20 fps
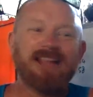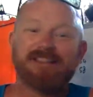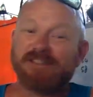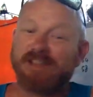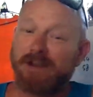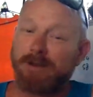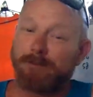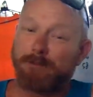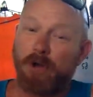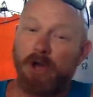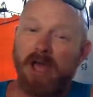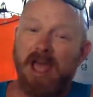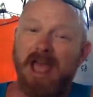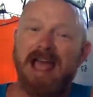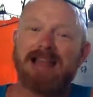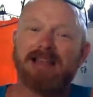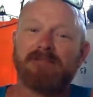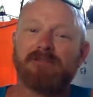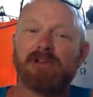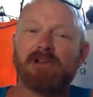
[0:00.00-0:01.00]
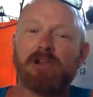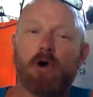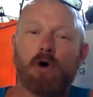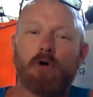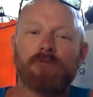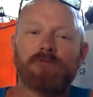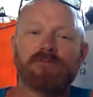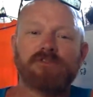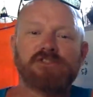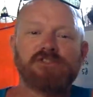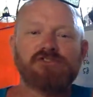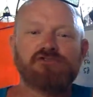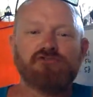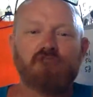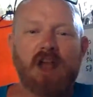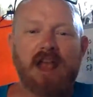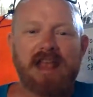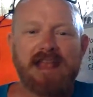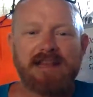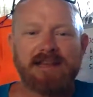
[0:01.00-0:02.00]
It's going to put a hell of a lot of
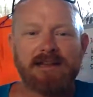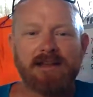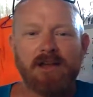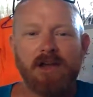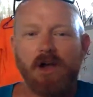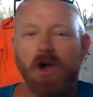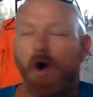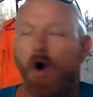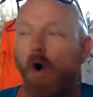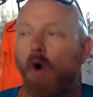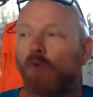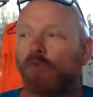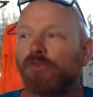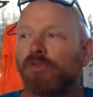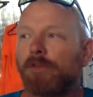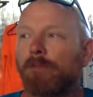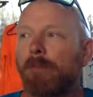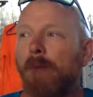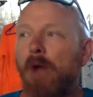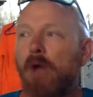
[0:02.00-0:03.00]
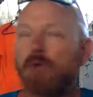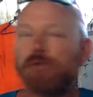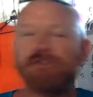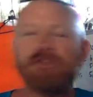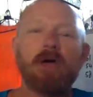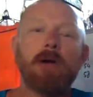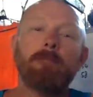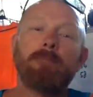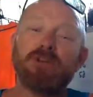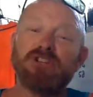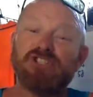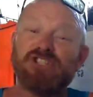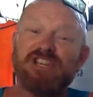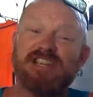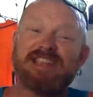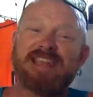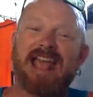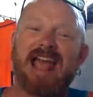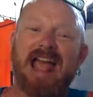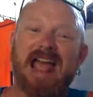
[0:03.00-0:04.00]
strain on the boat. but
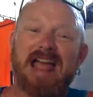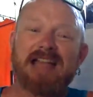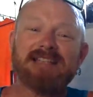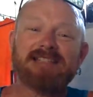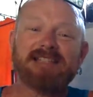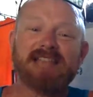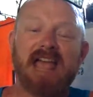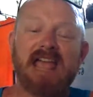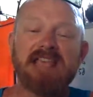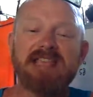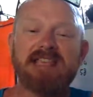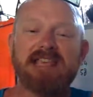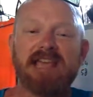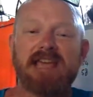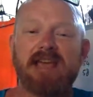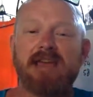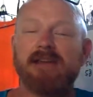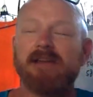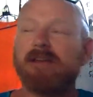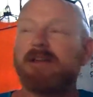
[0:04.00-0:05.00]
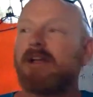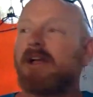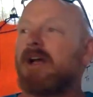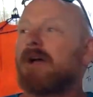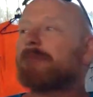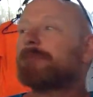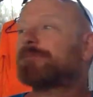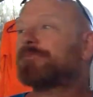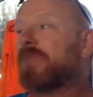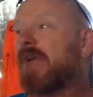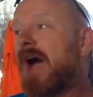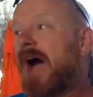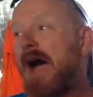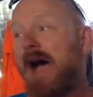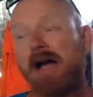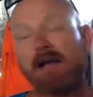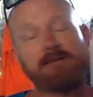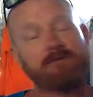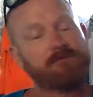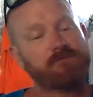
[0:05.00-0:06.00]
she can take it.
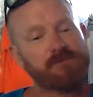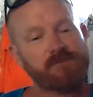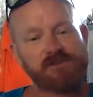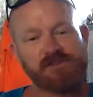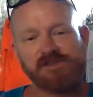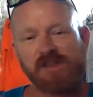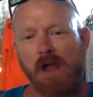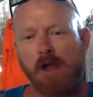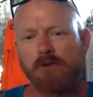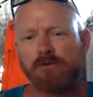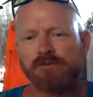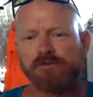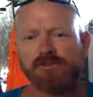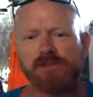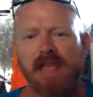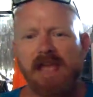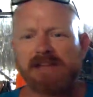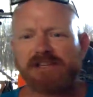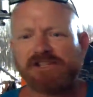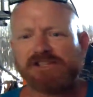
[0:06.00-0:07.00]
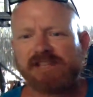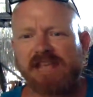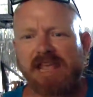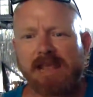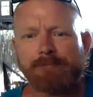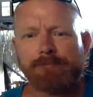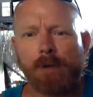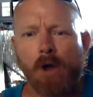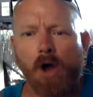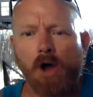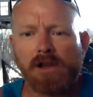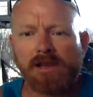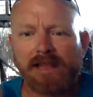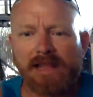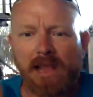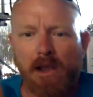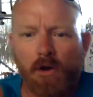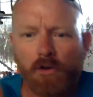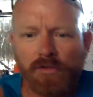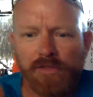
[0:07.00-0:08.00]
So yeah, just keep
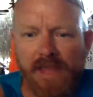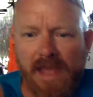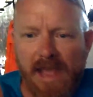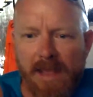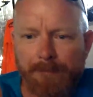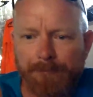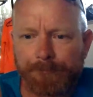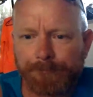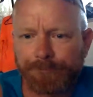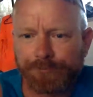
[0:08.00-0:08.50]
piling it on there.